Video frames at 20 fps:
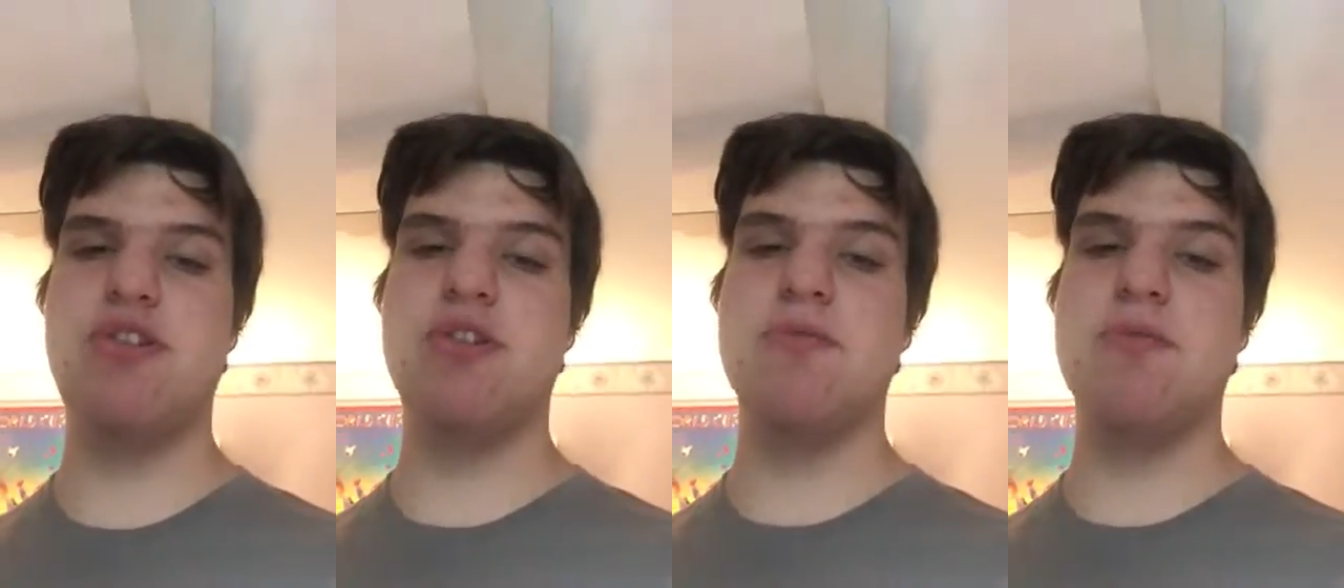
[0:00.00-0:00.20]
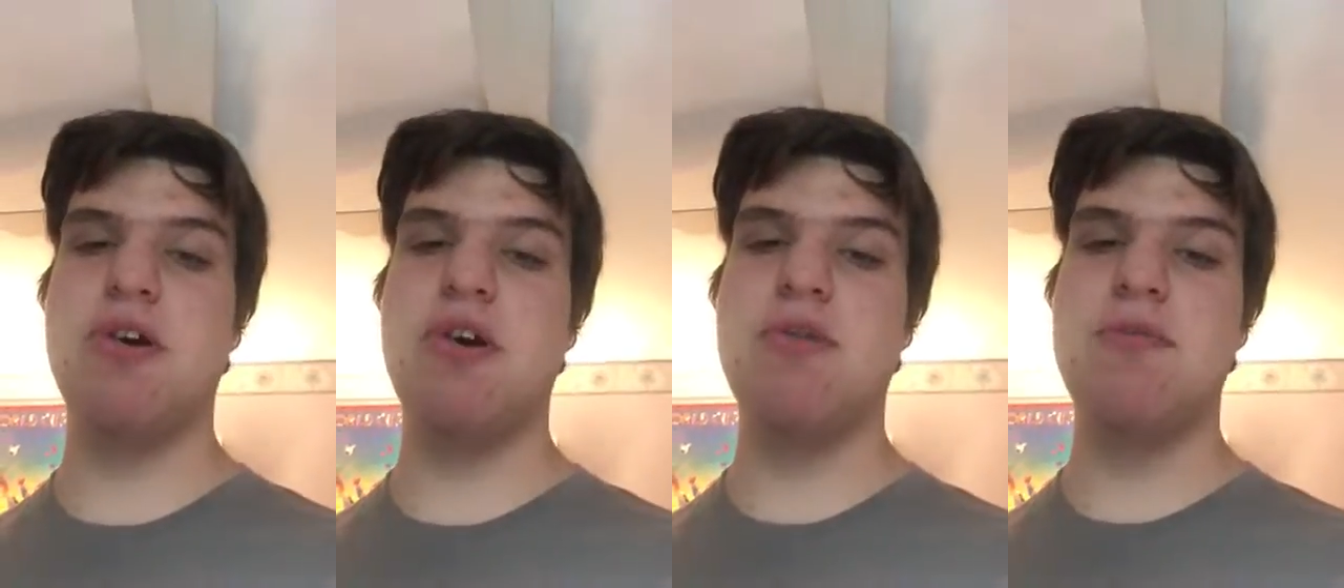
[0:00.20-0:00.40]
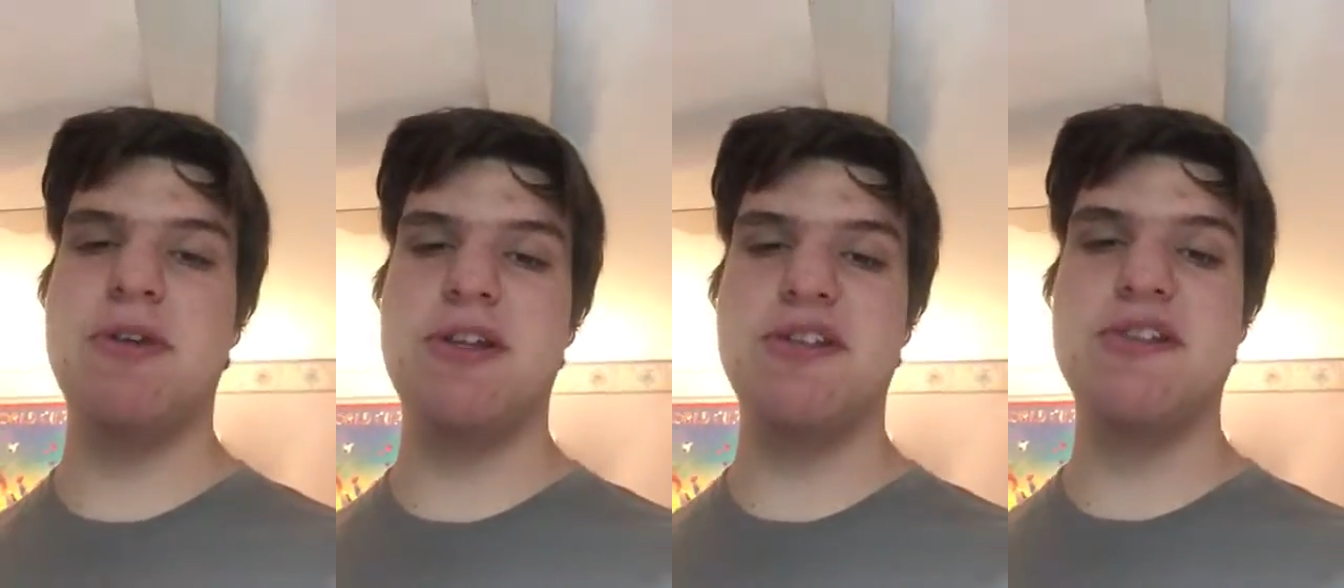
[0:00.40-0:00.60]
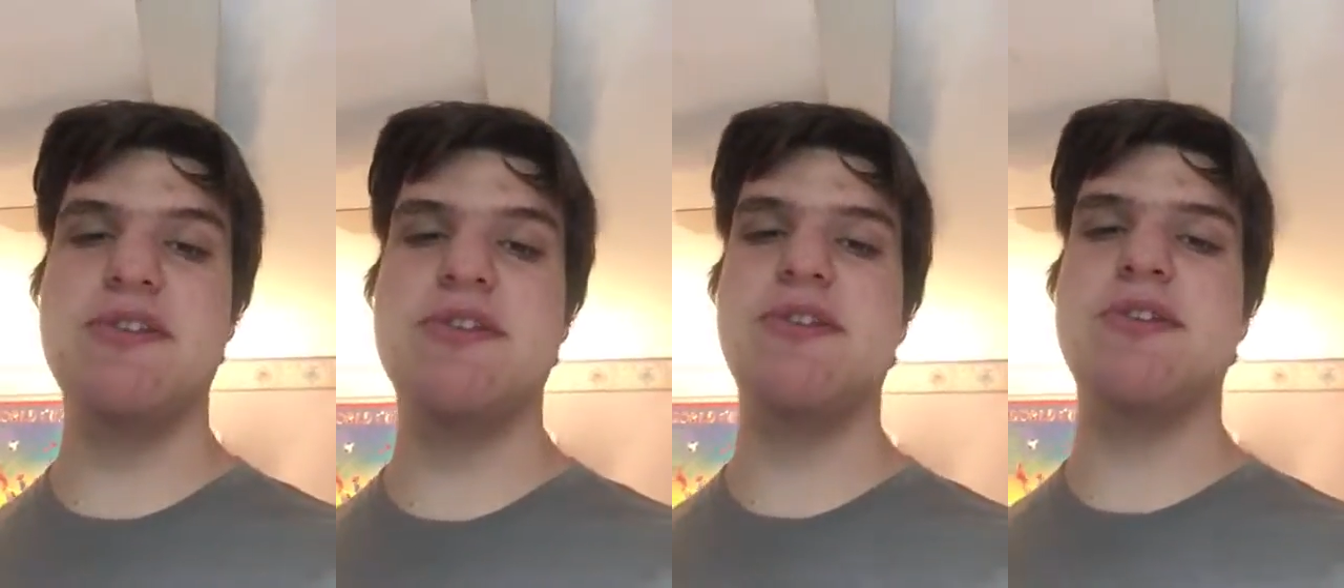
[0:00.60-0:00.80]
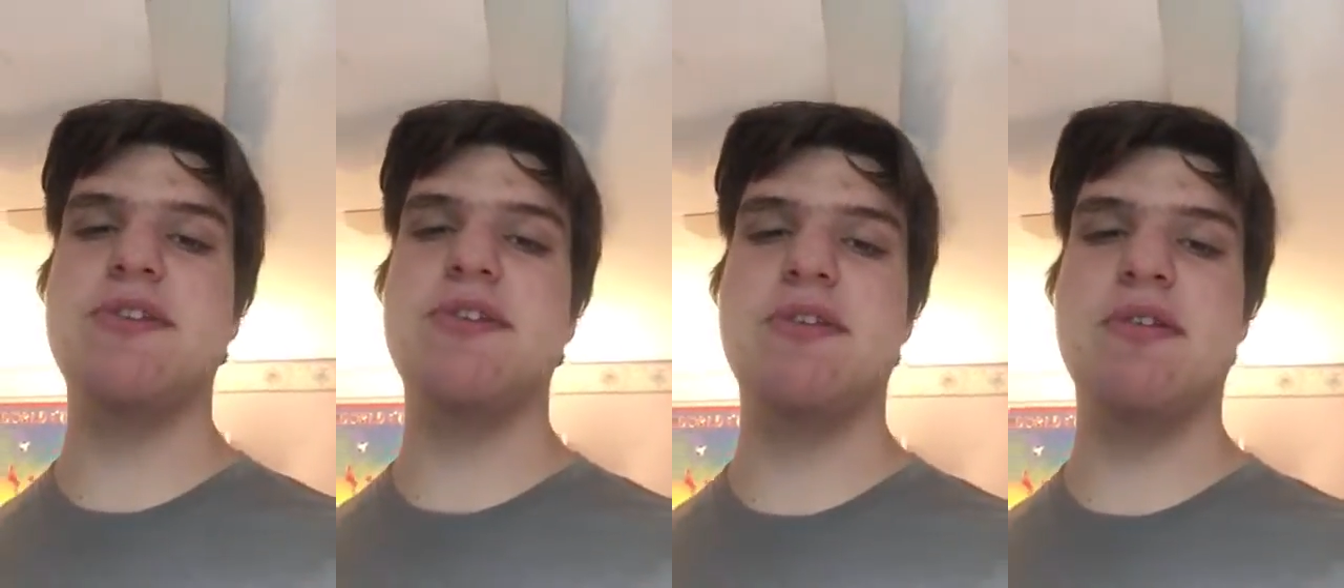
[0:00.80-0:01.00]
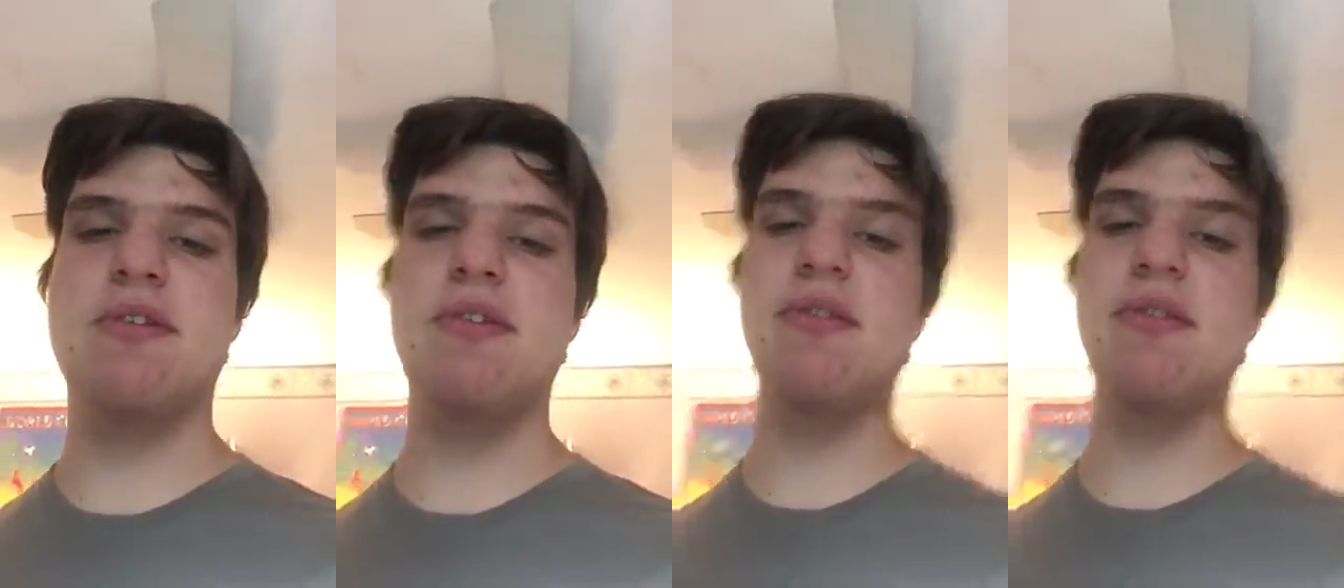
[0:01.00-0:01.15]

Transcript: your moments.